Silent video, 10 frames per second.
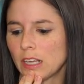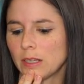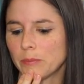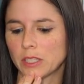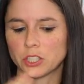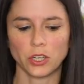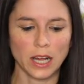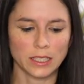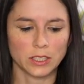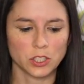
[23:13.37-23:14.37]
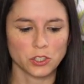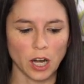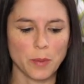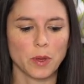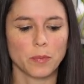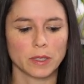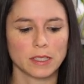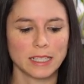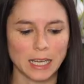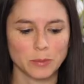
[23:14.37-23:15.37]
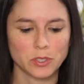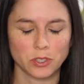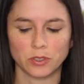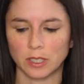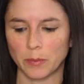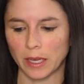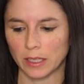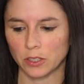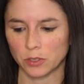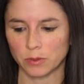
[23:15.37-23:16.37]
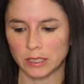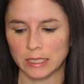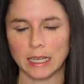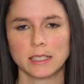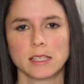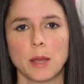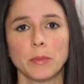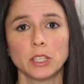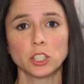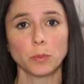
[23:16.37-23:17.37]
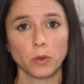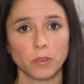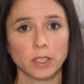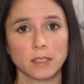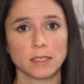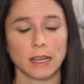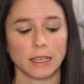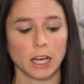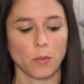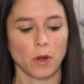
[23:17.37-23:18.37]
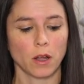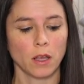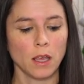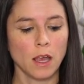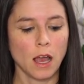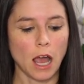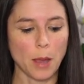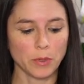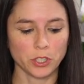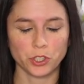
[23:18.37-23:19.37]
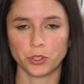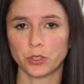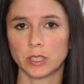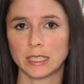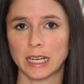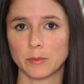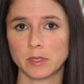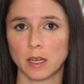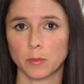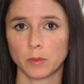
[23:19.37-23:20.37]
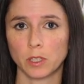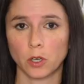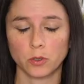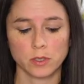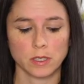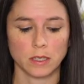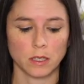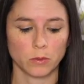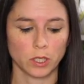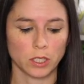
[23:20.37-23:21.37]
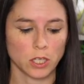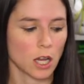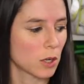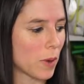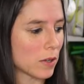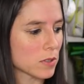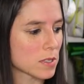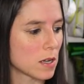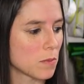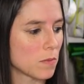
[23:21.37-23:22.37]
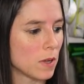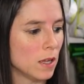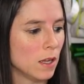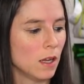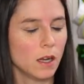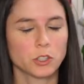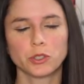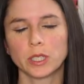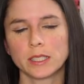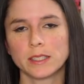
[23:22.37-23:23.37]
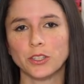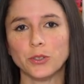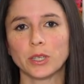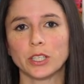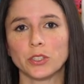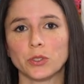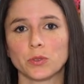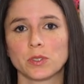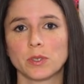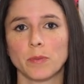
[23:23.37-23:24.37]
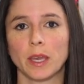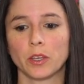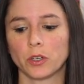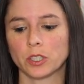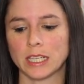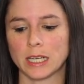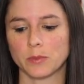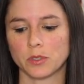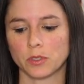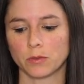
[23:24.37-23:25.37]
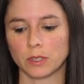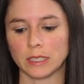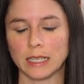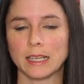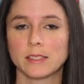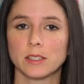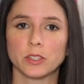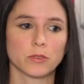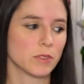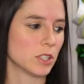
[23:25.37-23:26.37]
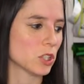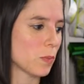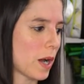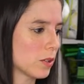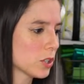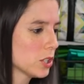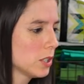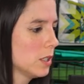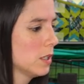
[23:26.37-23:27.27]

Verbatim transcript: I'm not sure how to describe it, but the tabs certainly make it look really nice. I'm going to jump over to the side camera. I'm going to show you the tabs up close and then we're going to talk about some tricks that you can use to make your tabs look really nice in your finished pouch.